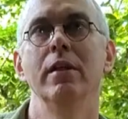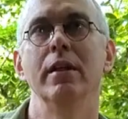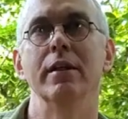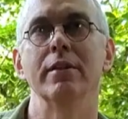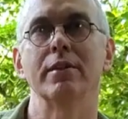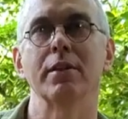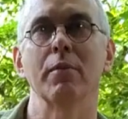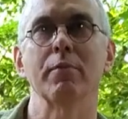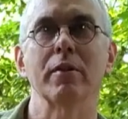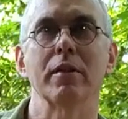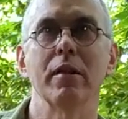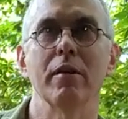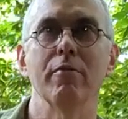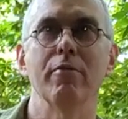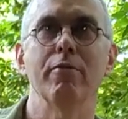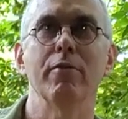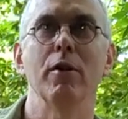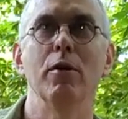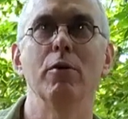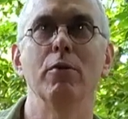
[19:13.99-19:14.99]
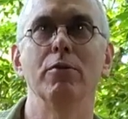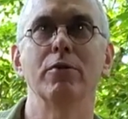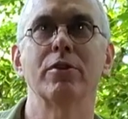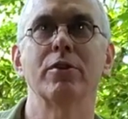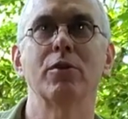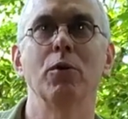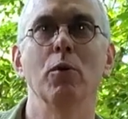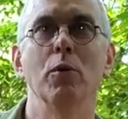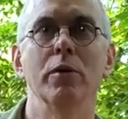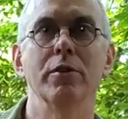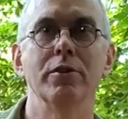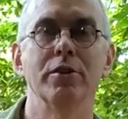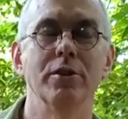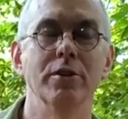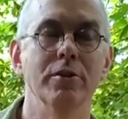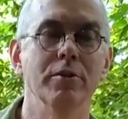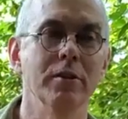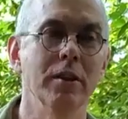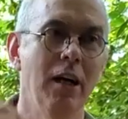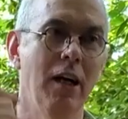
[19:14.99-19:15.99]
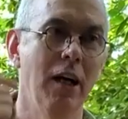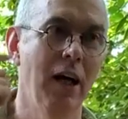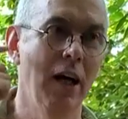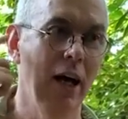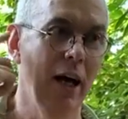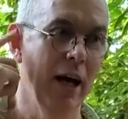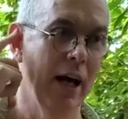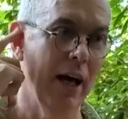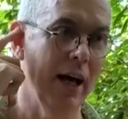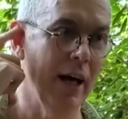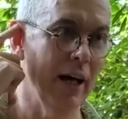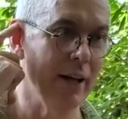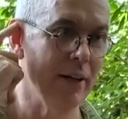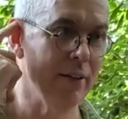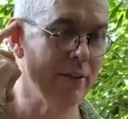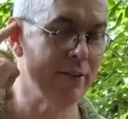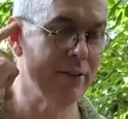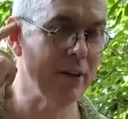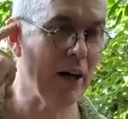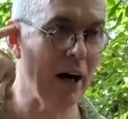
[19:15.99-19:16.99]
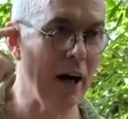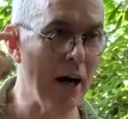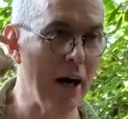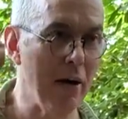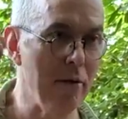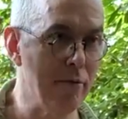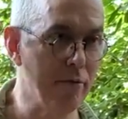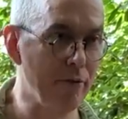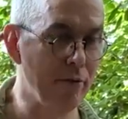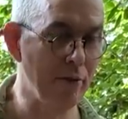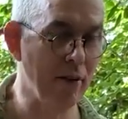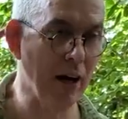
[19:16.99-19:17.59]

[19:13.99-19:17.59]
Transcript: It's something that flows towards you. And I've